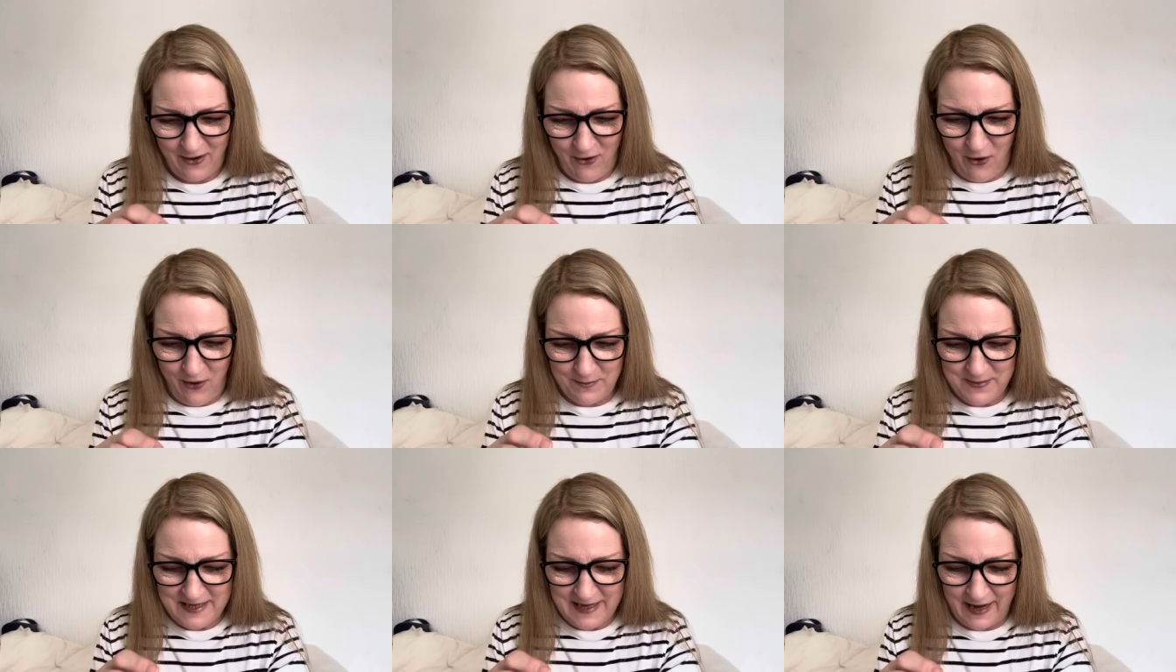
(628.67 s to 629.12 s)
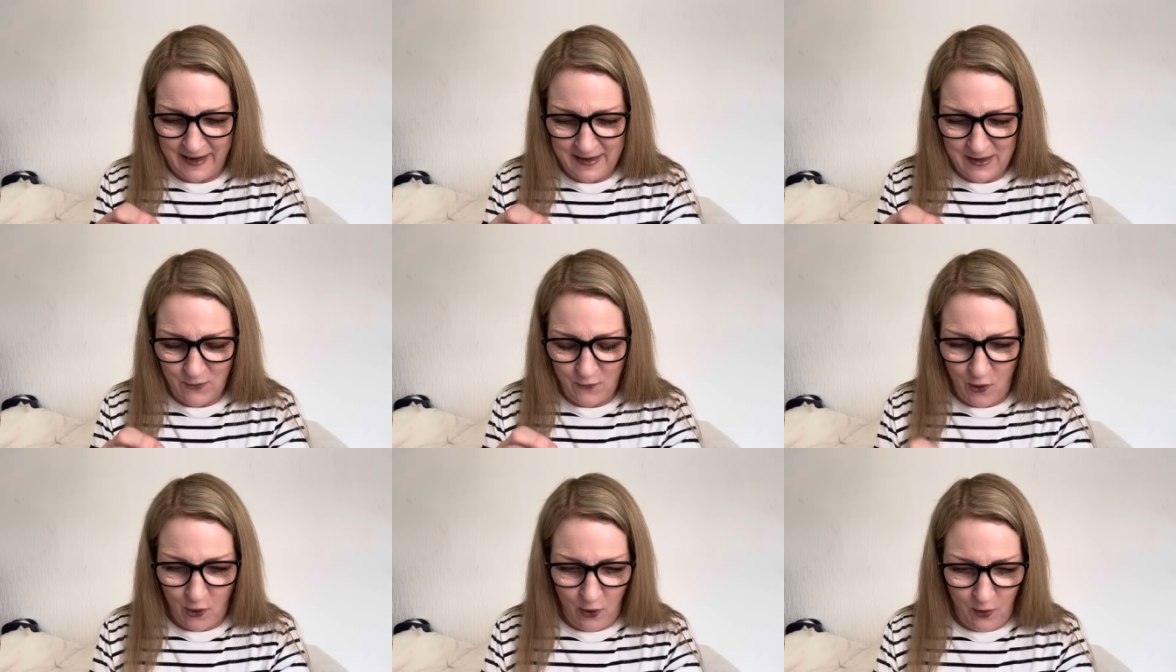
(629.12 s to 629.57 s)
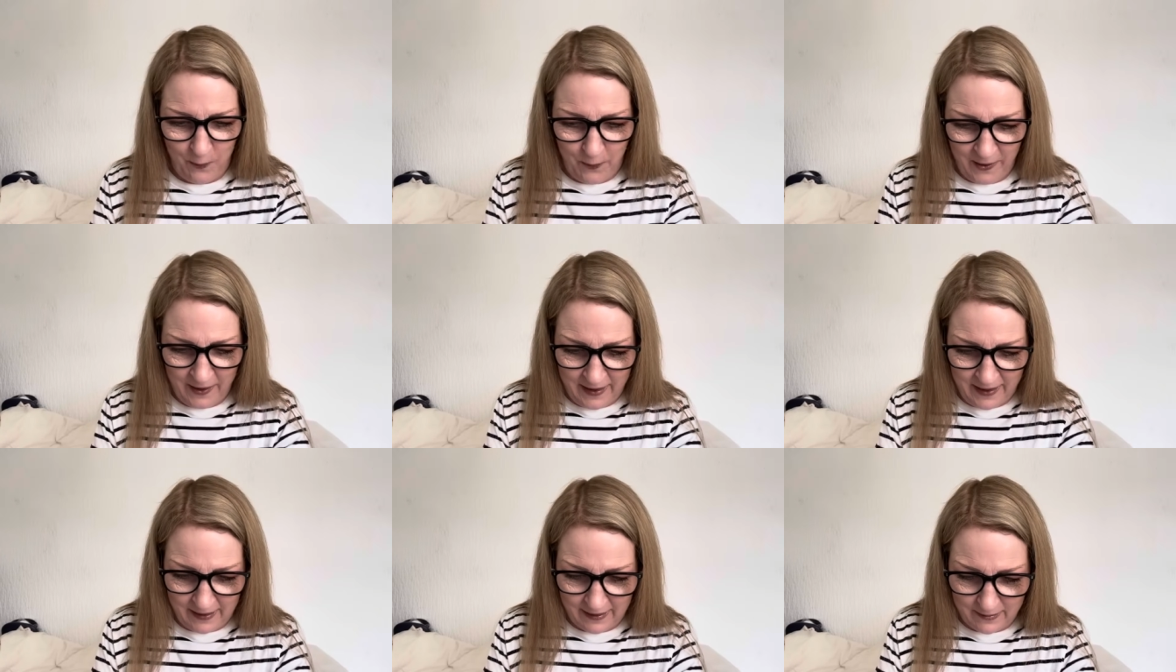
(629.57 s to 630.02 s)
Oh, I'm dying to
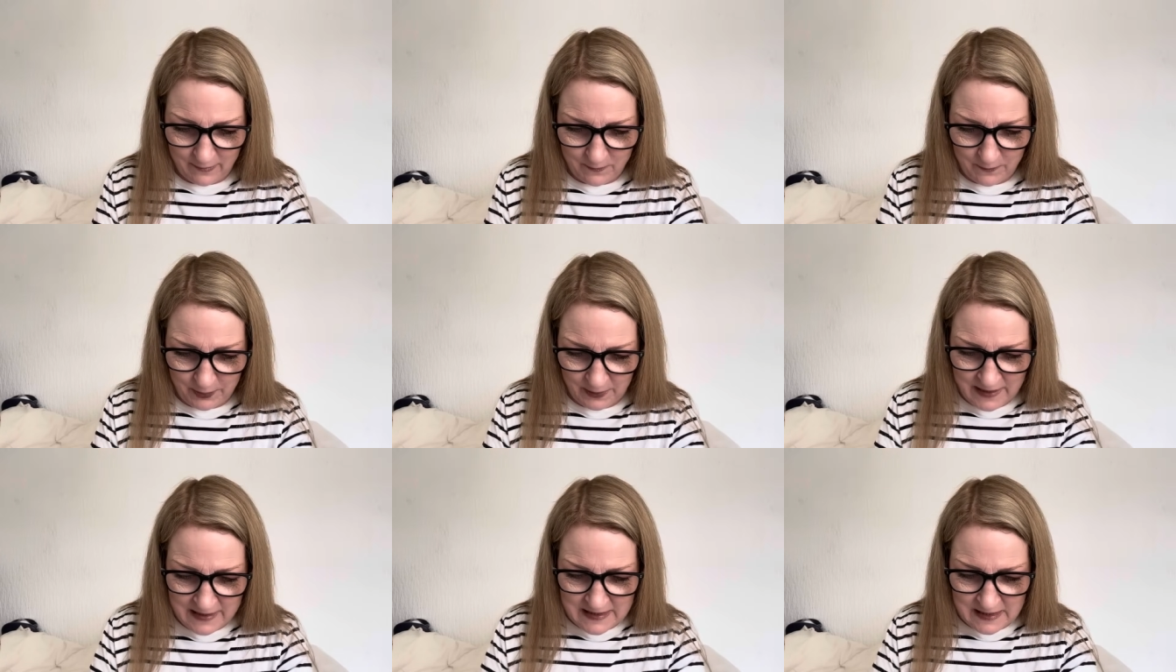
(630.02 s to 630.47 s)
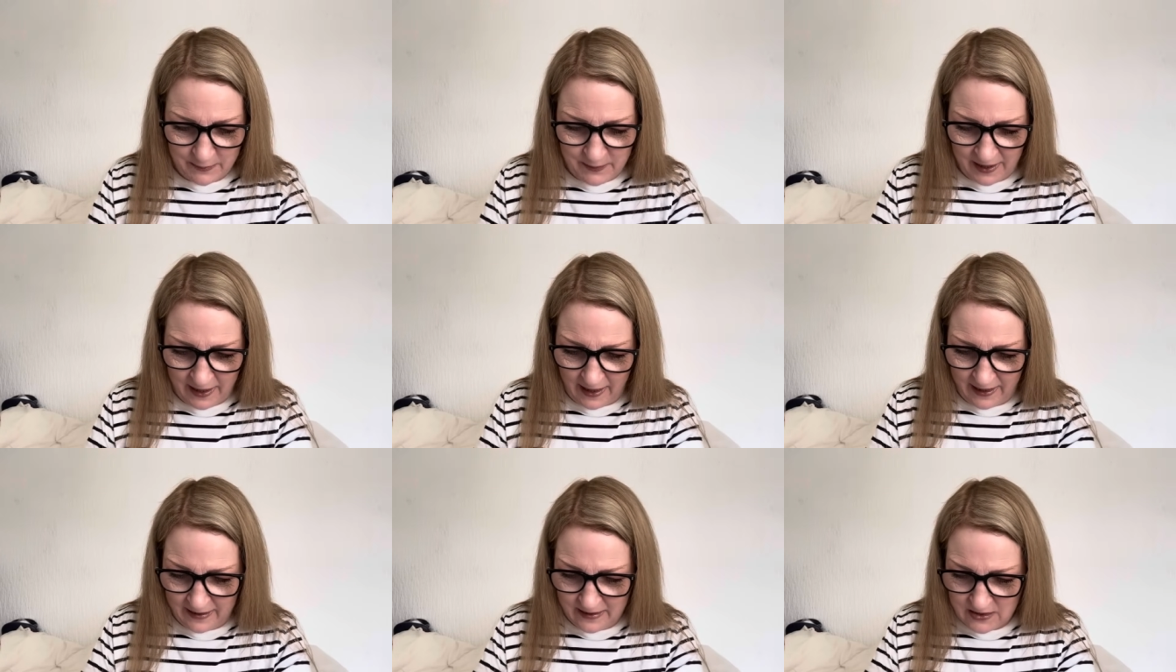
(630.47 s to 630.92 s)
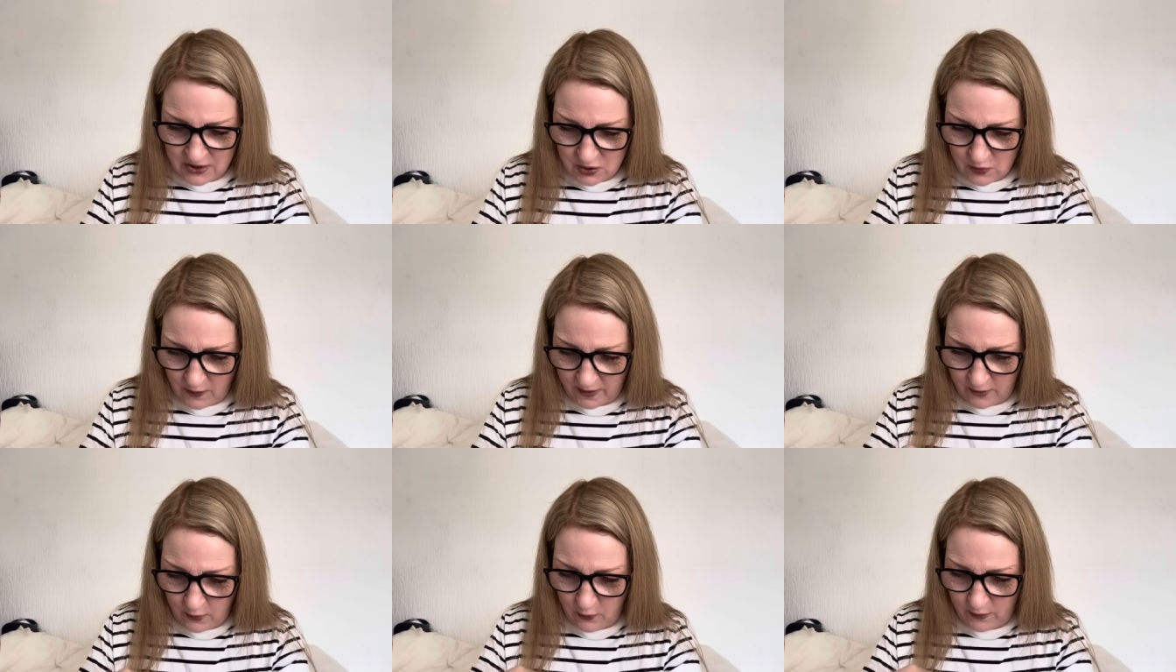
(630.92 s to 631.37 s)
open it. Please let me get
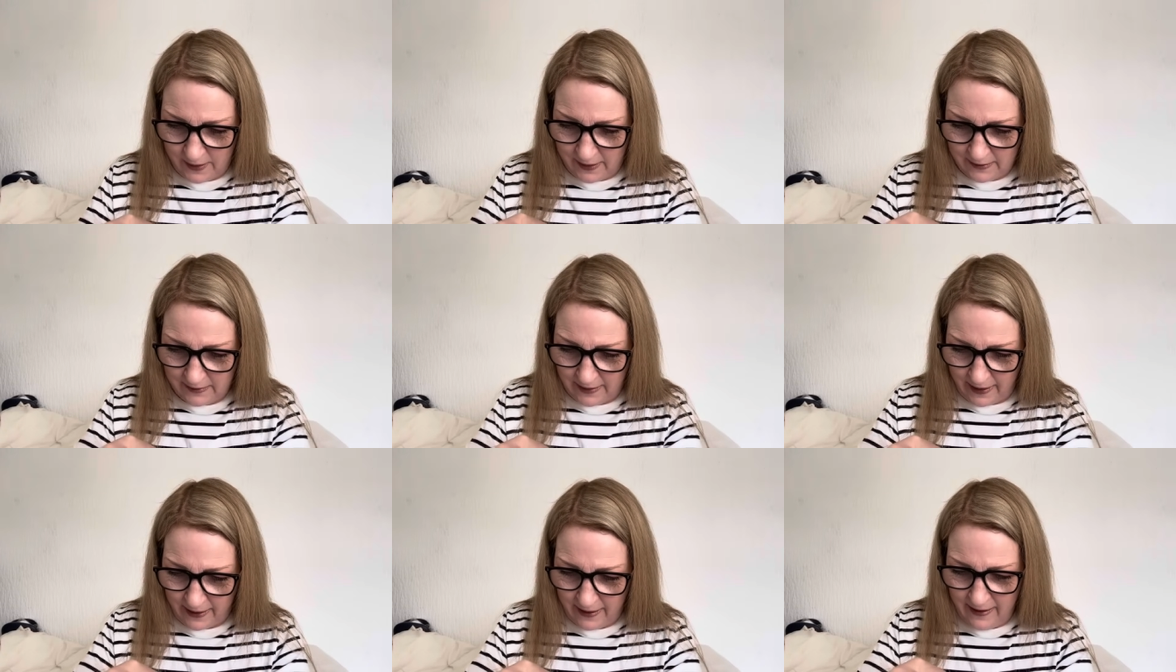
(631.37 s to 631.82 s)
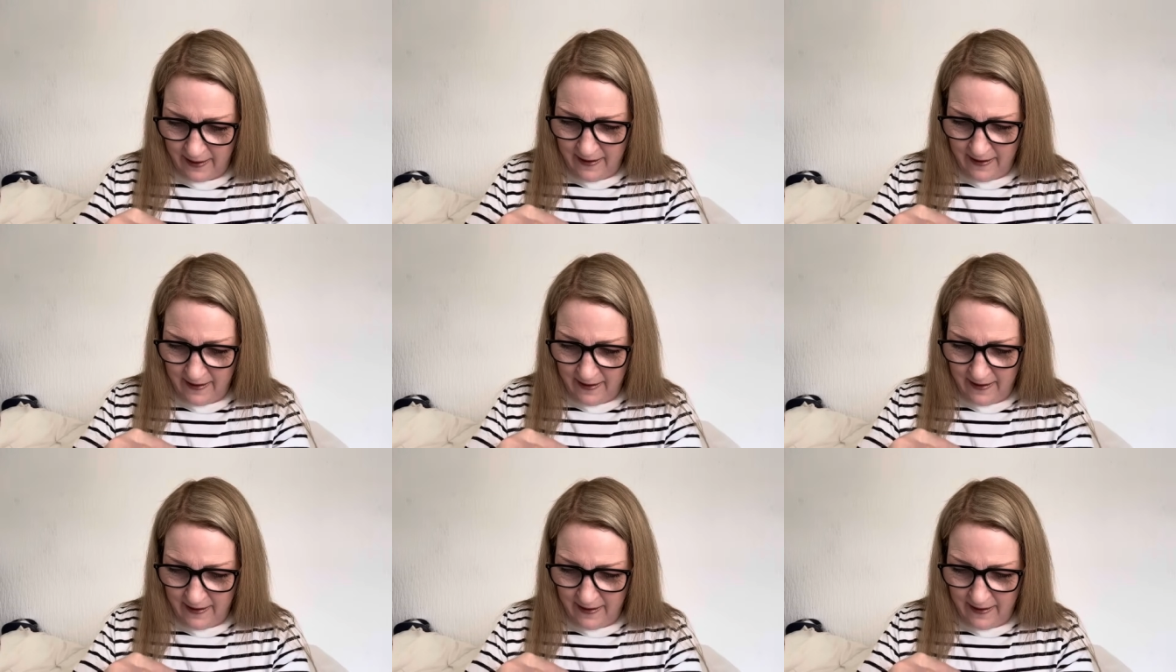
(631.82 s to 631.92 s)
into it quickly.